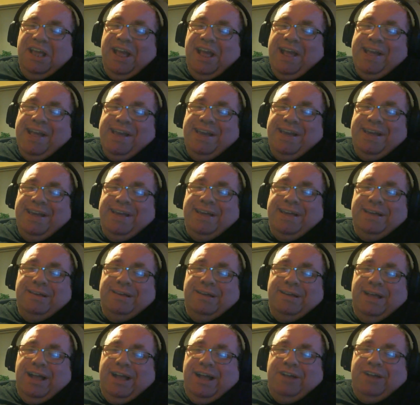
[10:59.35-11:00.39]

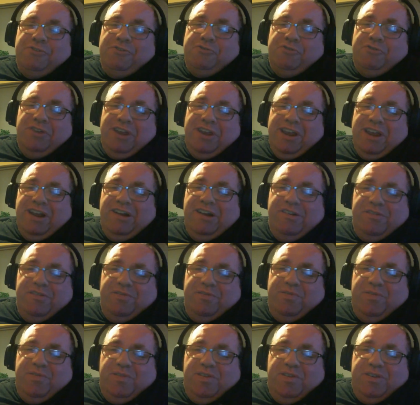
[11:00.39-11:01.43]
As
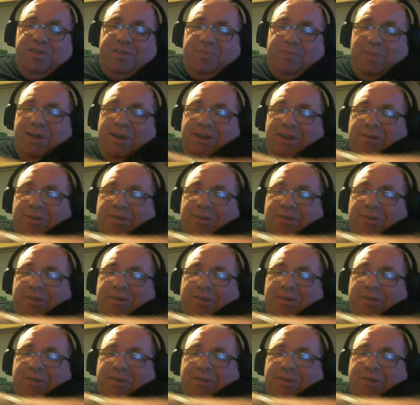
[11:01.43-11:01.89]
regards the tomato